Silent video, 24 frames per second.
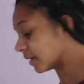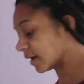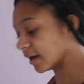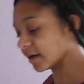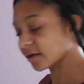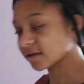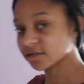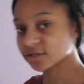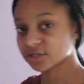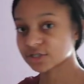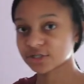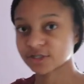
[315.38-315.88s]

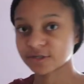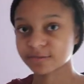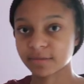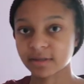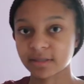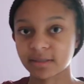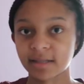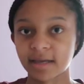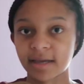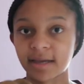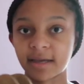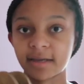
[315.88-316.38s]
match
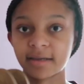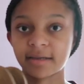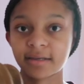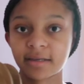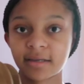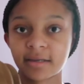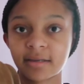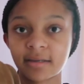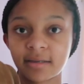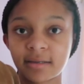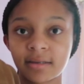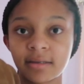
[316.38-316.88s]
but like
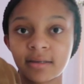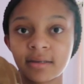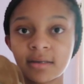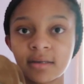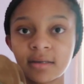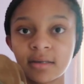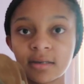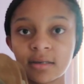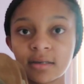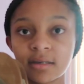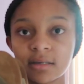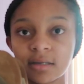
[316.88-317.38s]

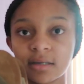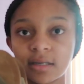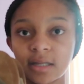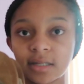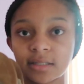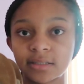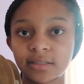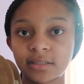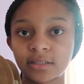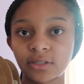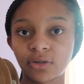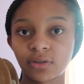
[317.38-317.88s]

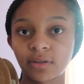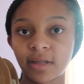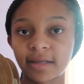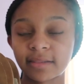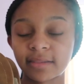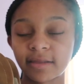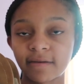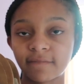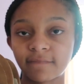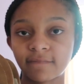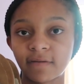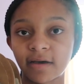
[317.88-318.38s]
it's still like
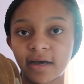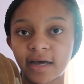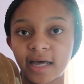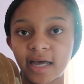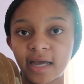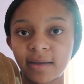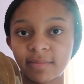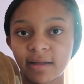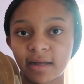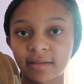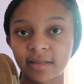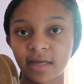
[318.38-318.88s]
that
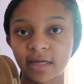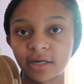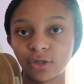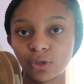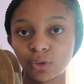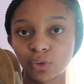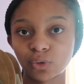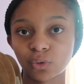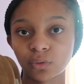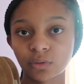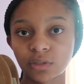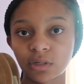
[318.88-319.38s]
vibe like that
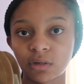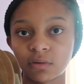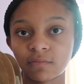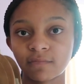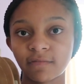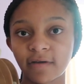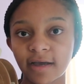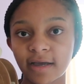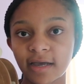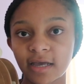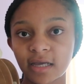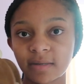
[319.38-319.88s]
neutral tone
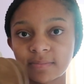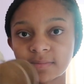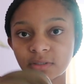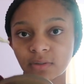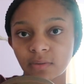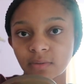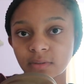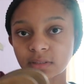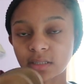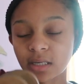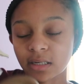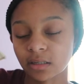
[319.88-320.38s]
vibe
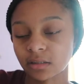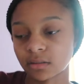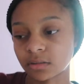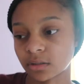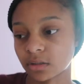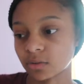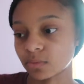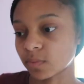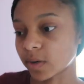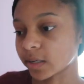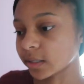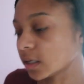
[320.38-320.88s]
so it's like you
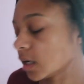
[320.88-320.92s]
know why